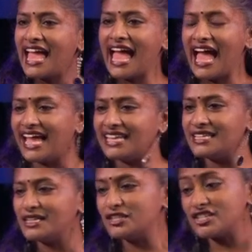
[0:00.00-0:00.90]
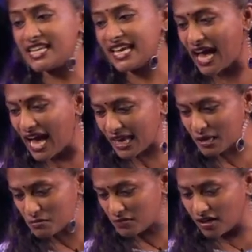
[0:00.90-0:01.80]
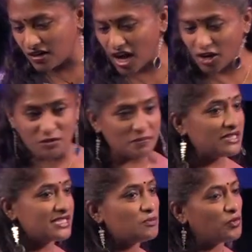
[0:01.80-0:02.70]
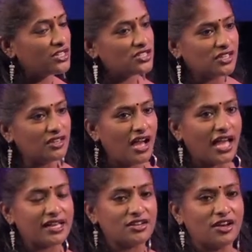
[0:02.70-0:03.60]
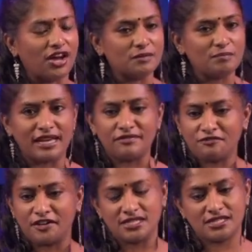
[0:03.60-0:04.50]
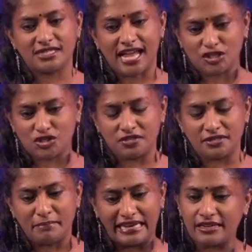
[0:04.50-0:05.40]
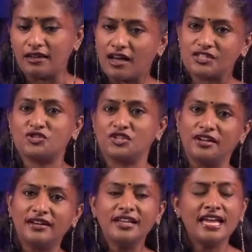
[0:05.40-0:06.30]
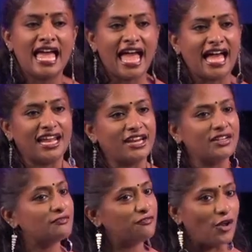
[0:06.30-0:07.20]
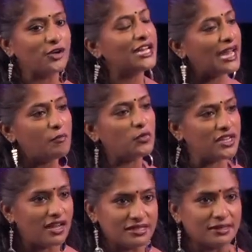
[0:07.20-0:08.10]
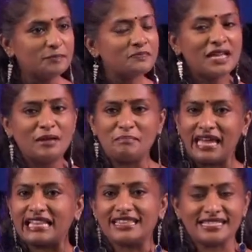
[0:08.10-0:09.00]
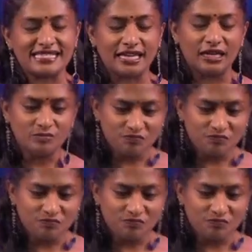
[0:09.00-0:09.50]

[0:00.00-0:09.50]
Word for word: And uh, today I am a 100 meter sprinter. I got my first national medal last year, and I followed it up with another medal this year.